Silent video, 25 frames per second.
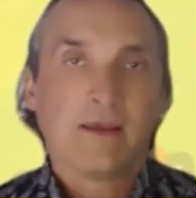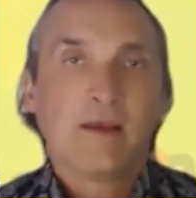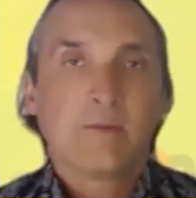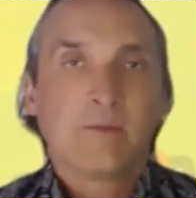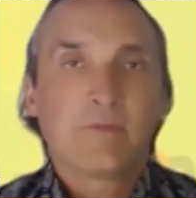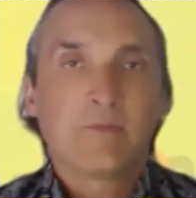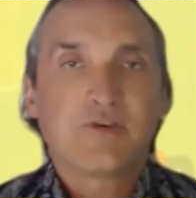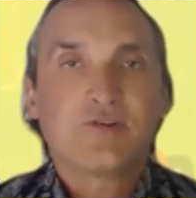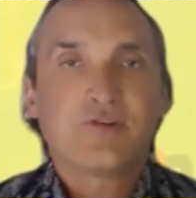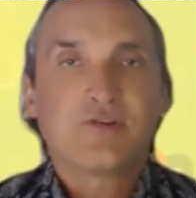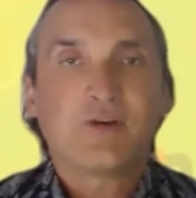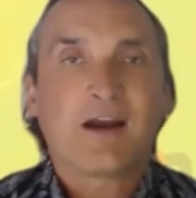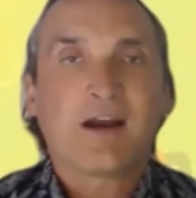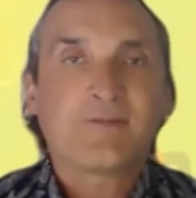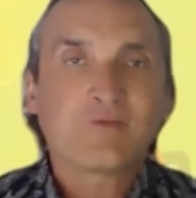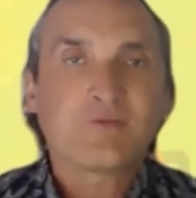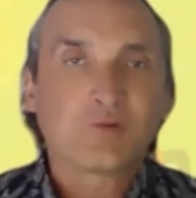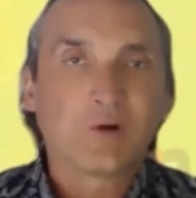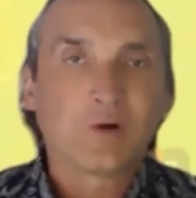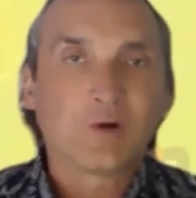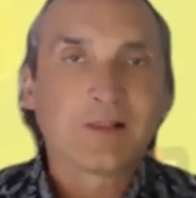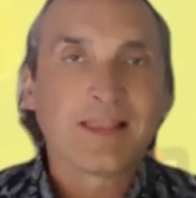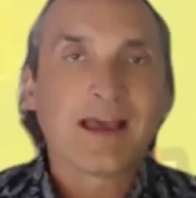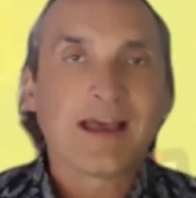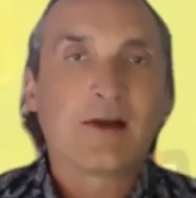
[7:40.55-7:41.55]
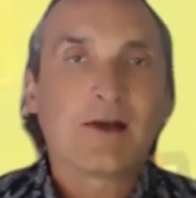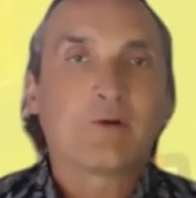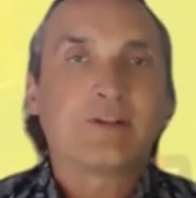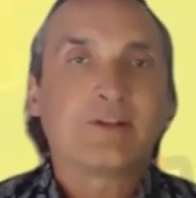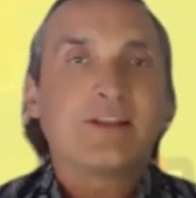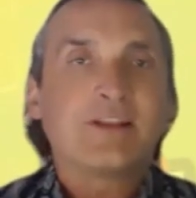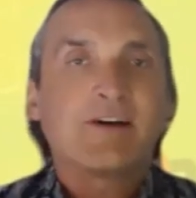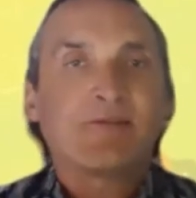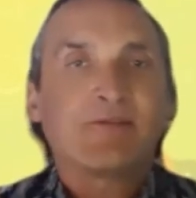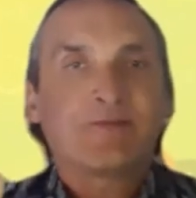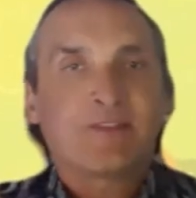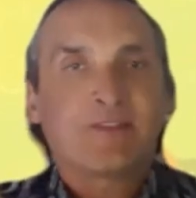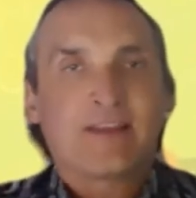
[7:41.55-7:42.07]
But you have to allow
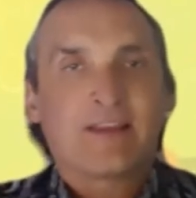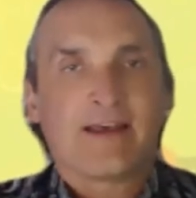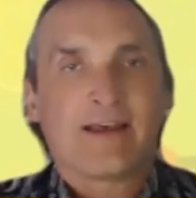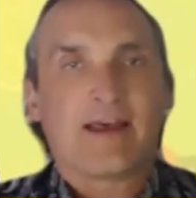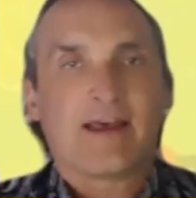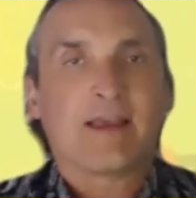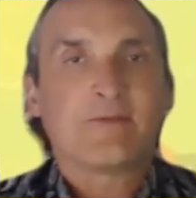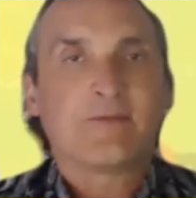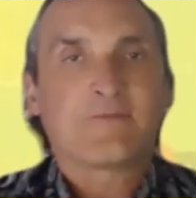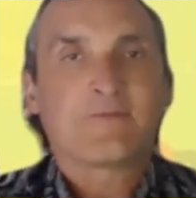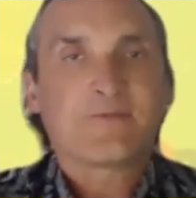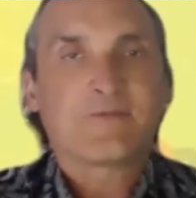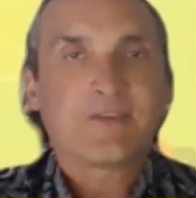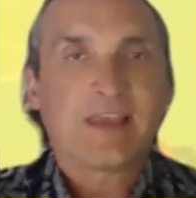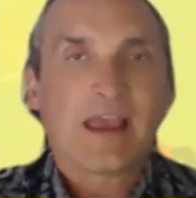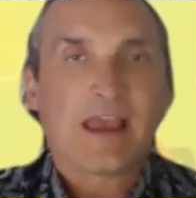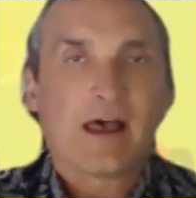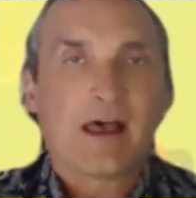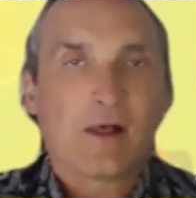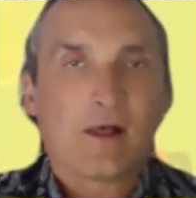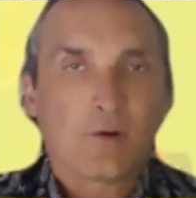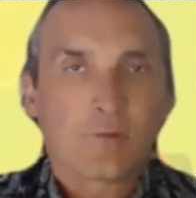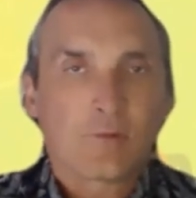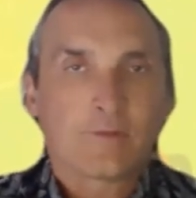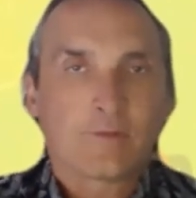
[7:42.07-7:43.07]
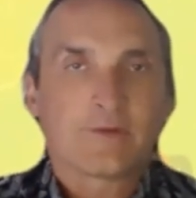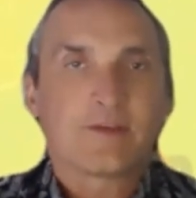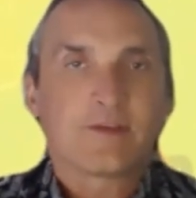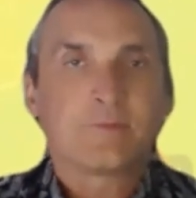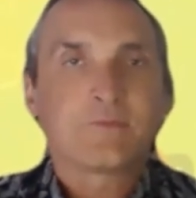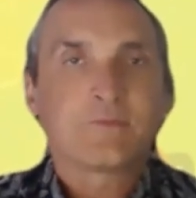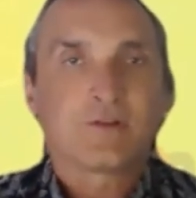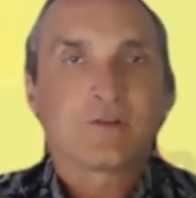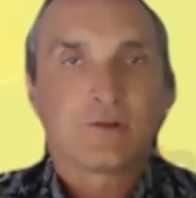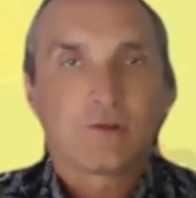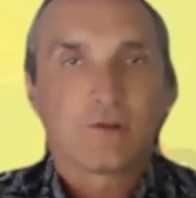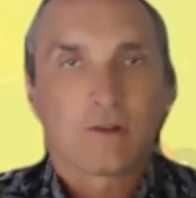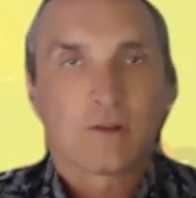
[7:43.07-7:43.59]
enough time for the algorithm
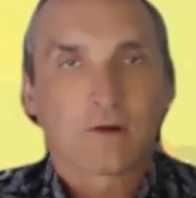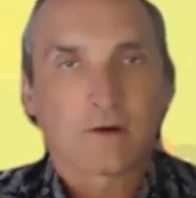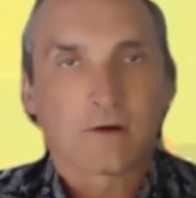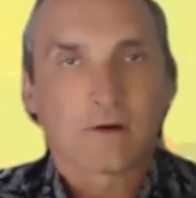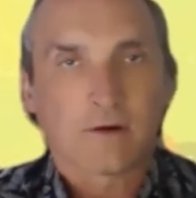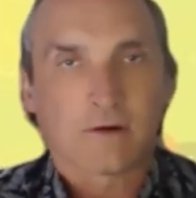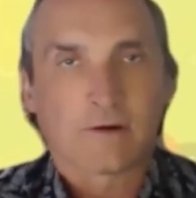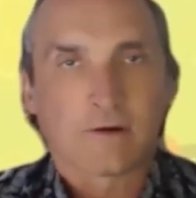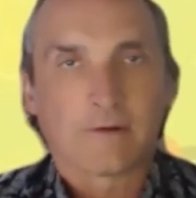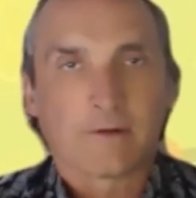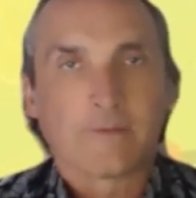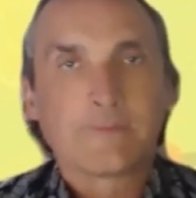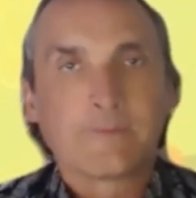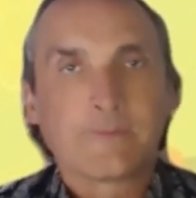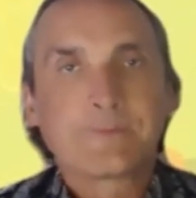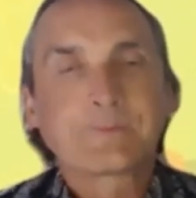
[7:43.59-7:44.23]
to learn.